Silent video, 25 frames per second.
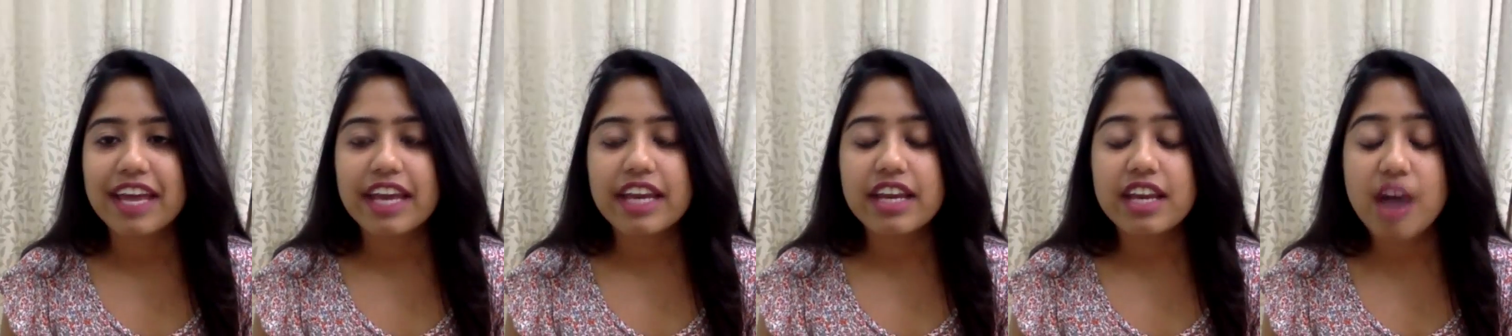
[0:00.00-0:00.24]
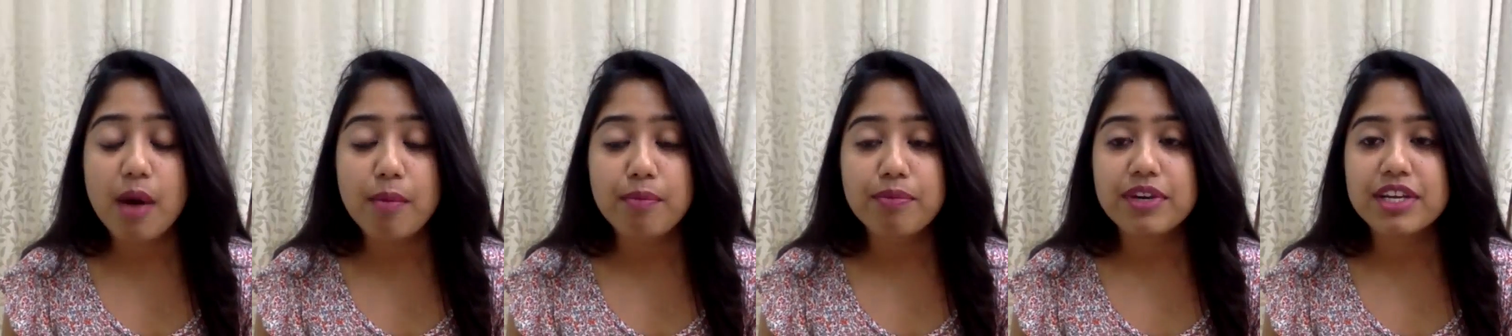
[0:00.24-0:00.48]

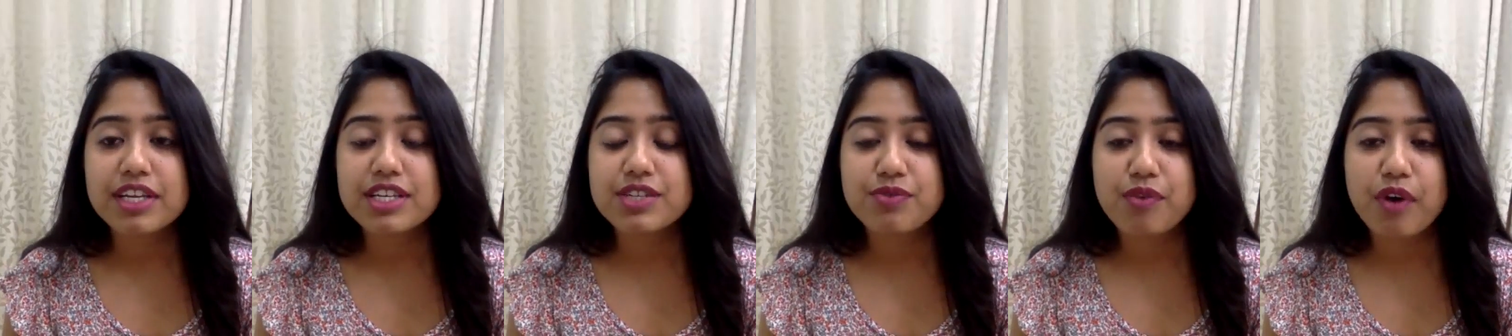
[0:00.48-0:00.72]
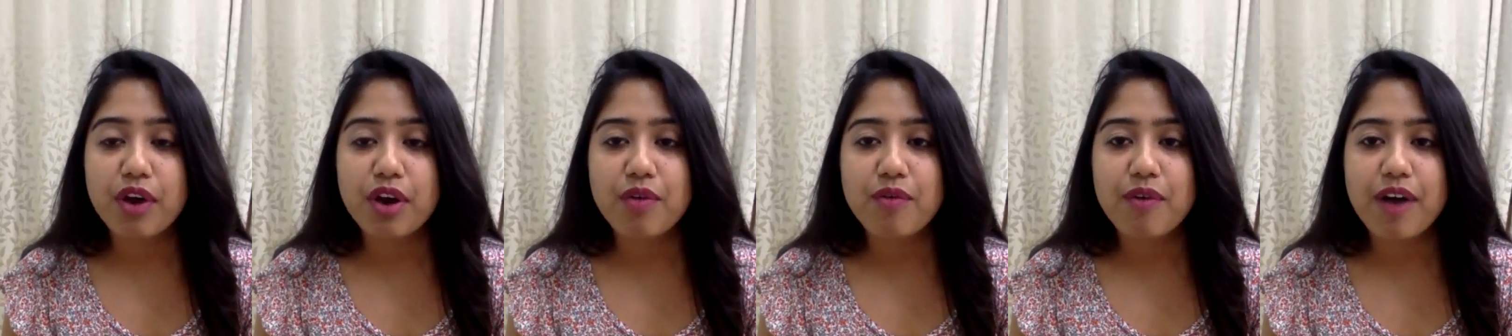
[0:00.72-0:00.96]
in
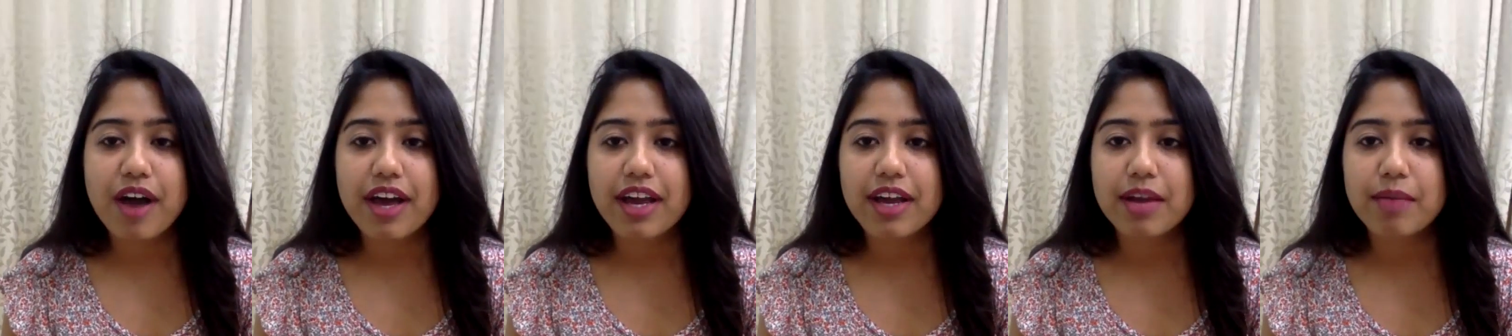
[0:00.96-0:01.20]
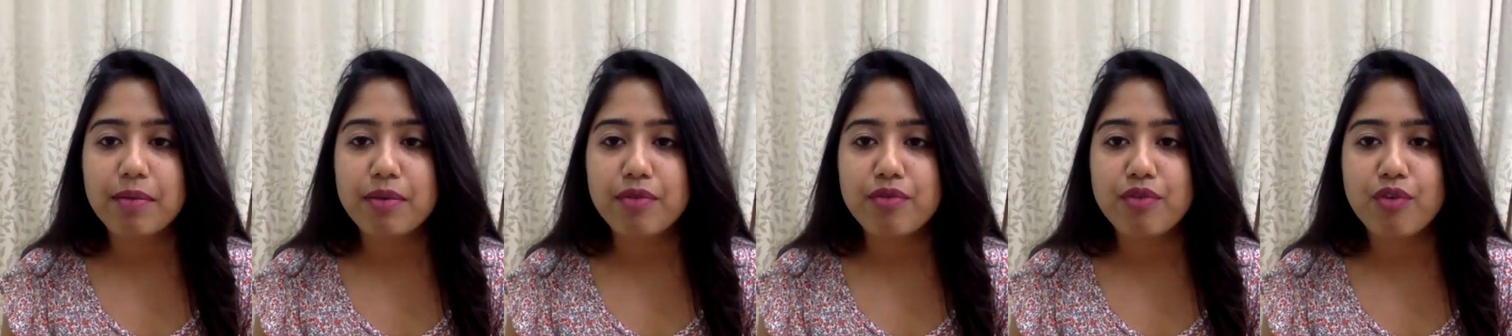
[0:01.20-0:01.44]
companies for a
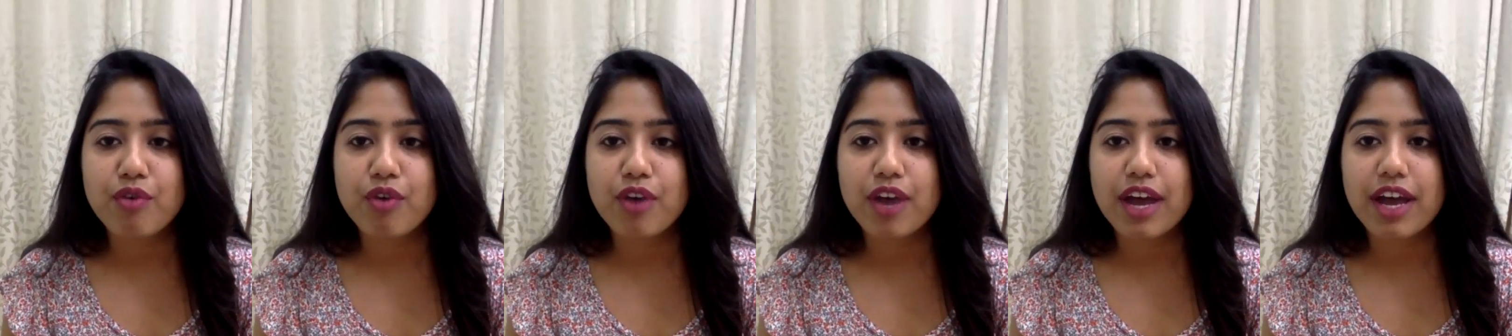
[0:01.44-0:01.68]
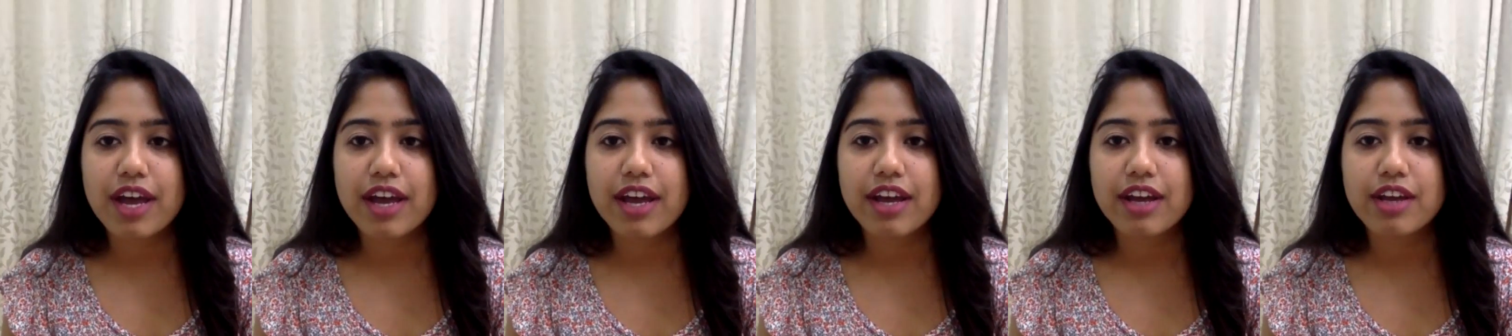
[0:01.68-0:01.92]
while
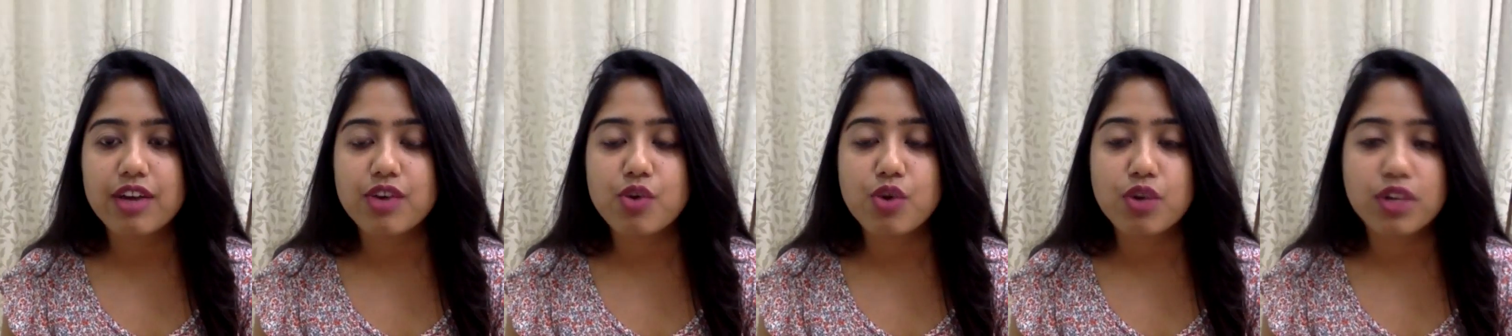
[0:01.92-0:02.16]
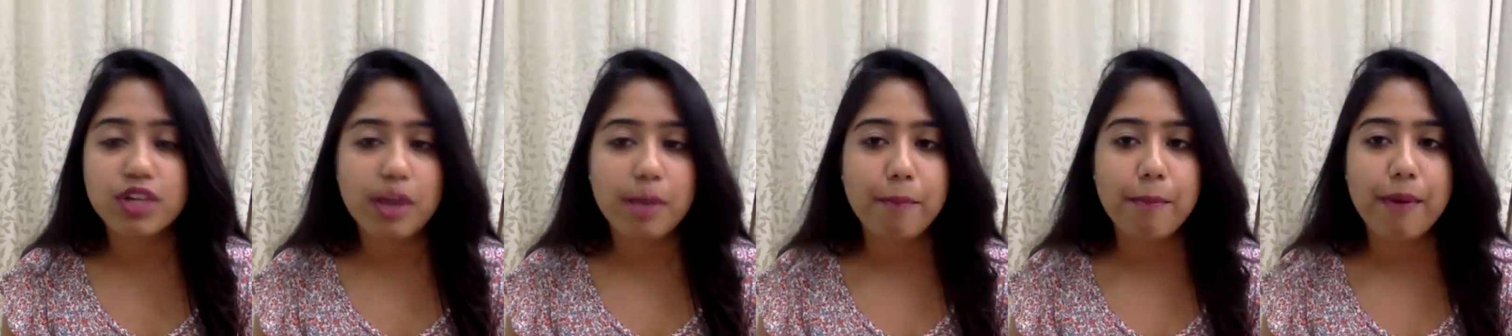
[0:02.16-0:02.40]
before
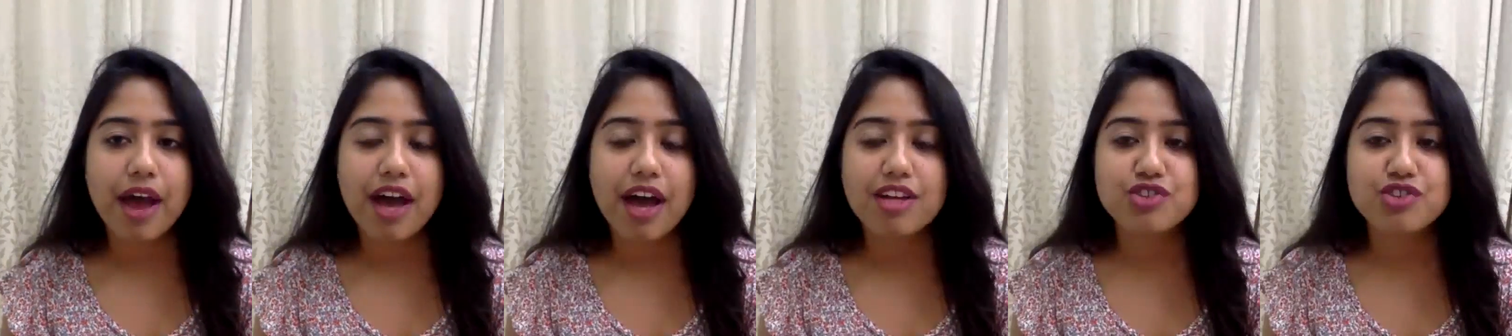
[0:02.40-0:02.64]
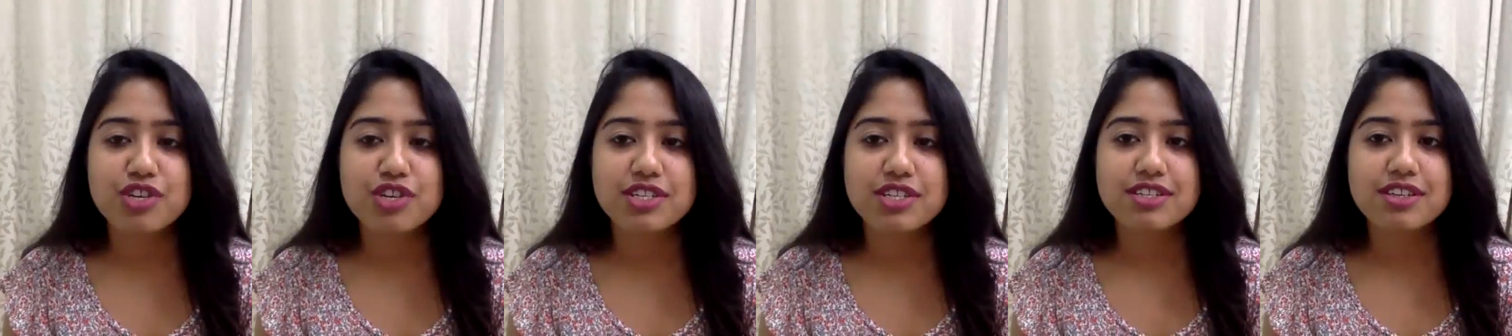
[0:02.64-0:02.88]
I
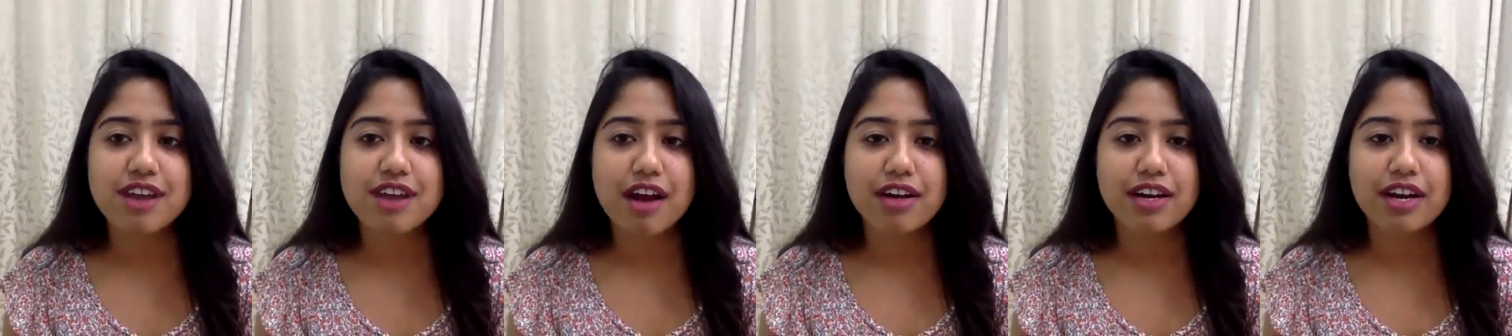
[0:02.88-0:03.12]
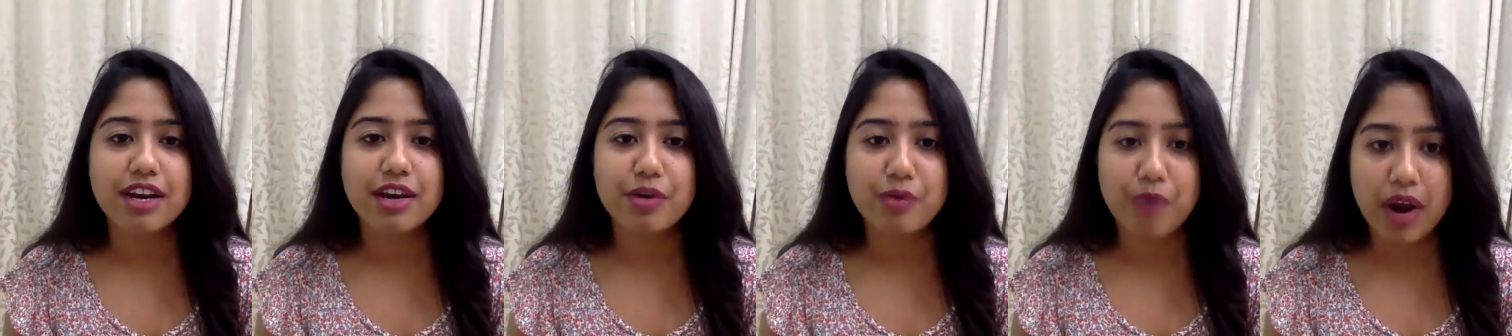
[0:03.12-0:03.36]
took the
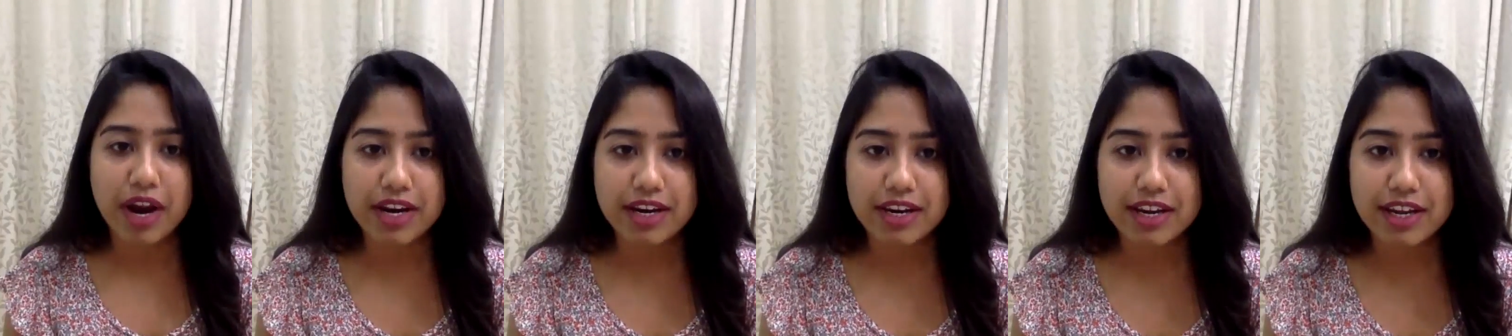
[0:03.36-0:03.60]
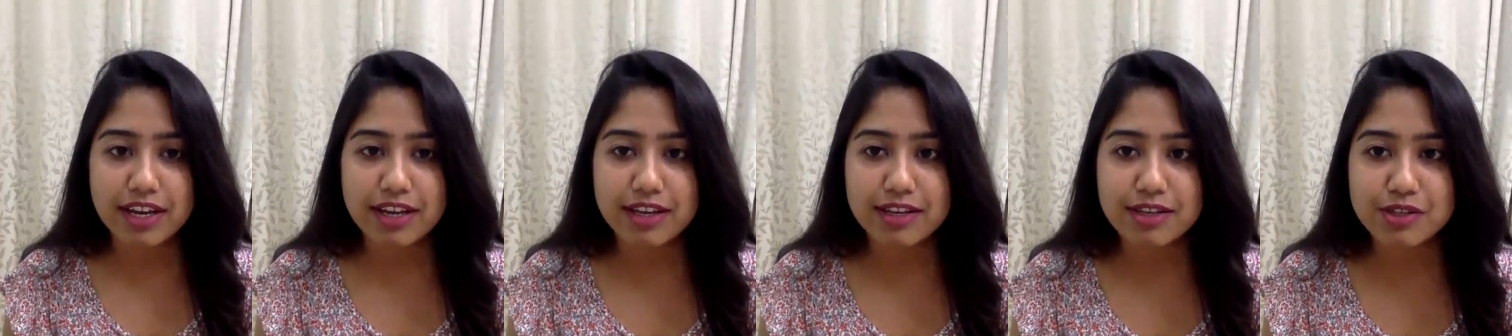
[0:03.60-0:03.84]
plunge and
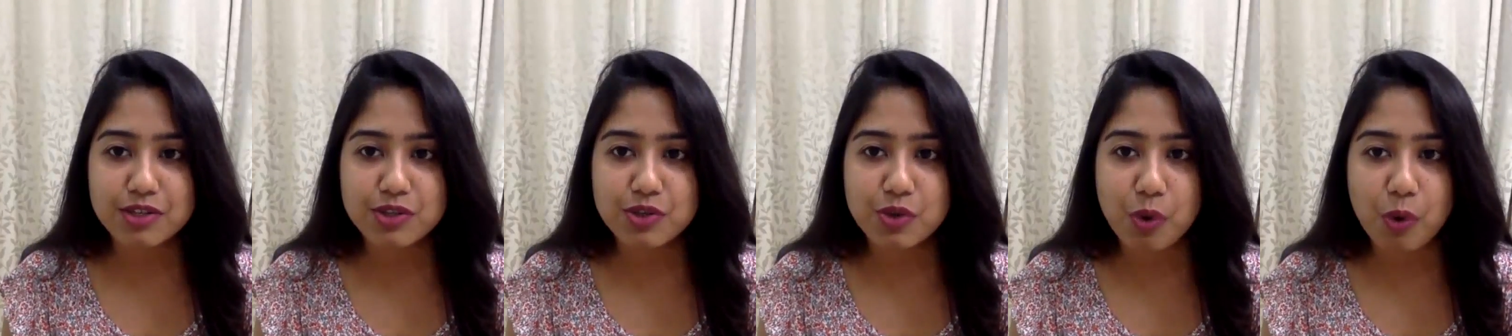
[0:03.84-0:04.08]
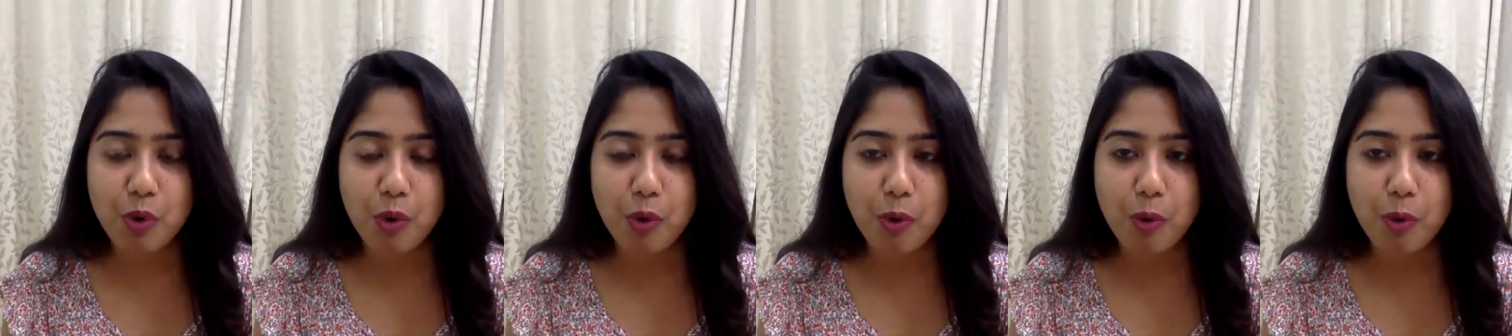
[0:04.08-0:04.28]
started writing.